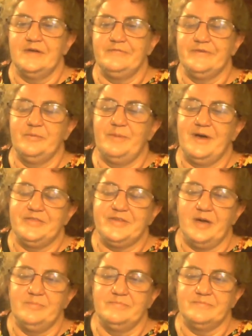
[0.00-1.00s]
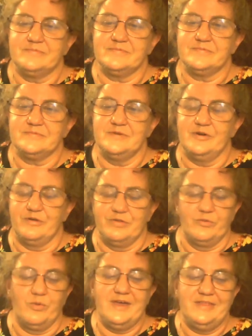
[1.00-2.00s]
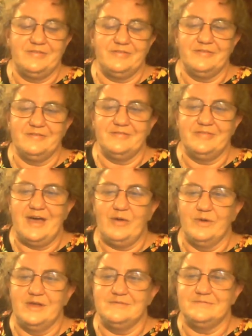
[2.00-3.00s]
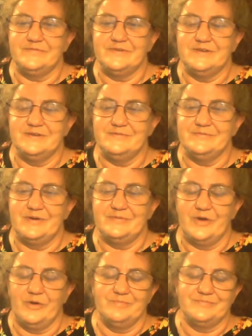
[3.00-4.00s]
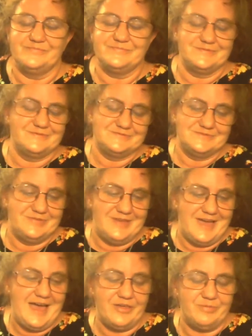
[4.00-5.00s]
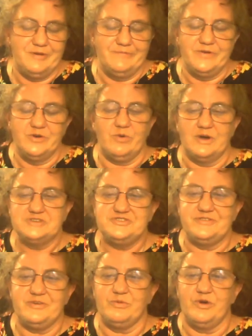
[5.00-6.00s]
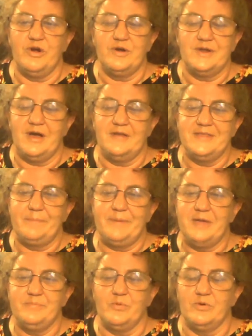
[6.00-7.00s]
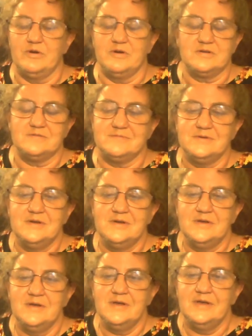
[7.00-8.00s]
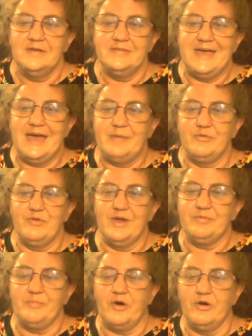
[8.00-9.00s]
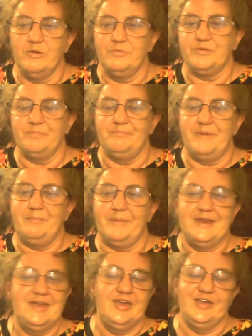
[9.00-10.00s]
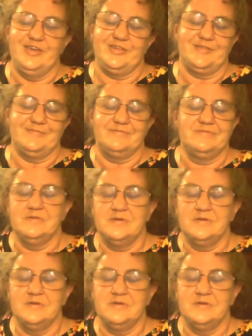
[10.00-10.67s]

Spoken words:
I figured by the time or the way that went, um, they asked me a few questions that were already on that paperwork. They had me raise my arms and bend my knees. And